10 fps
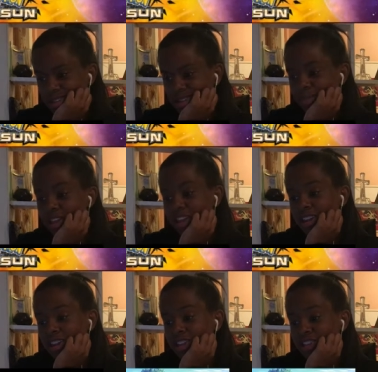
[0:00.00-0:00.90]
I'm glad
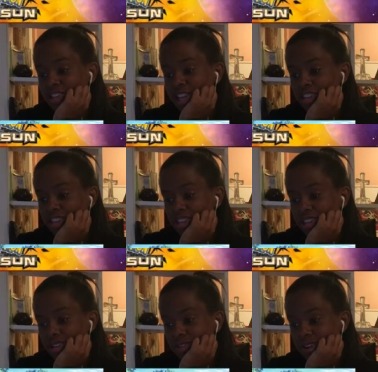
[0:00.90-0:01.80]
they didn't change
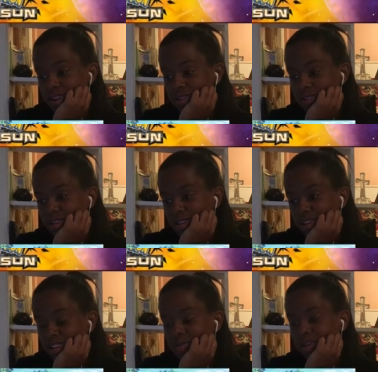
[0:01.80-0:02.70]
anything around,
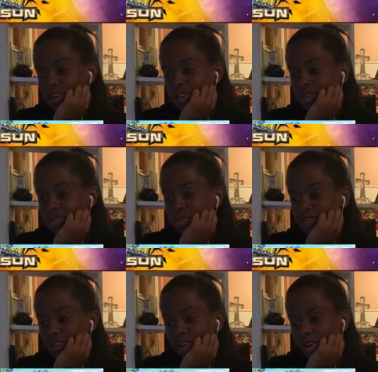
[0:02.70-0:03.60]
because Pikachu
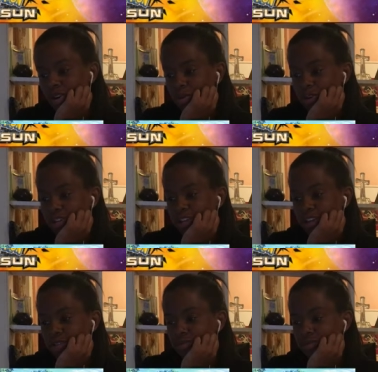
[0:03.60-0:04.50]
was always,
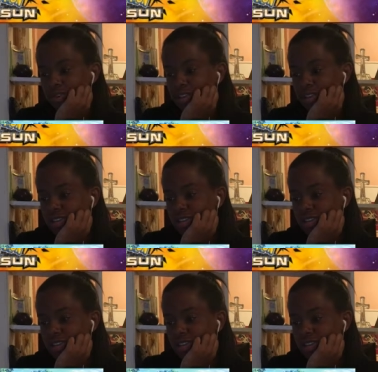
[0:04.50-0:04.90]
like, really